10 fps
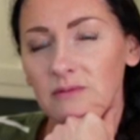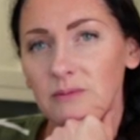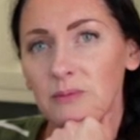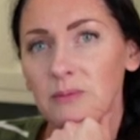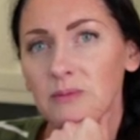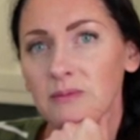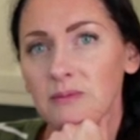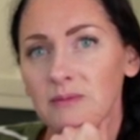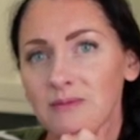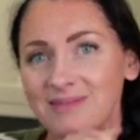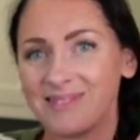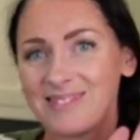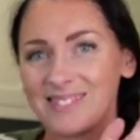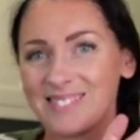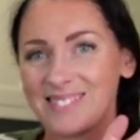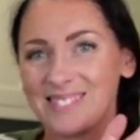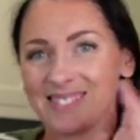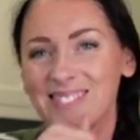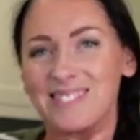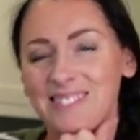
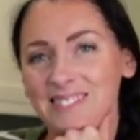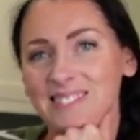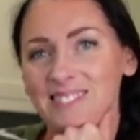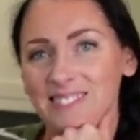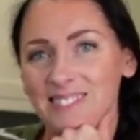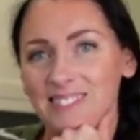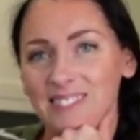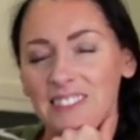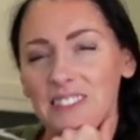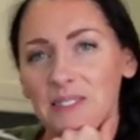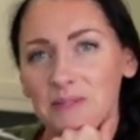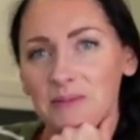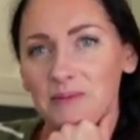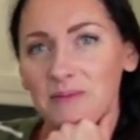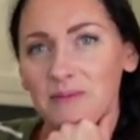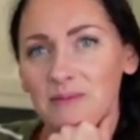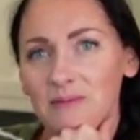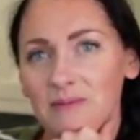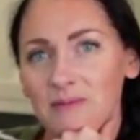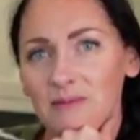
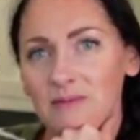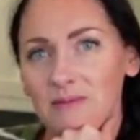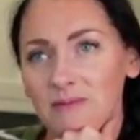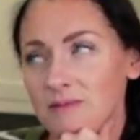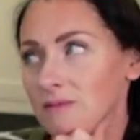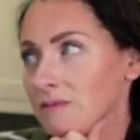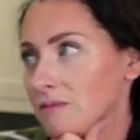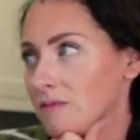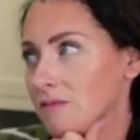[no speech]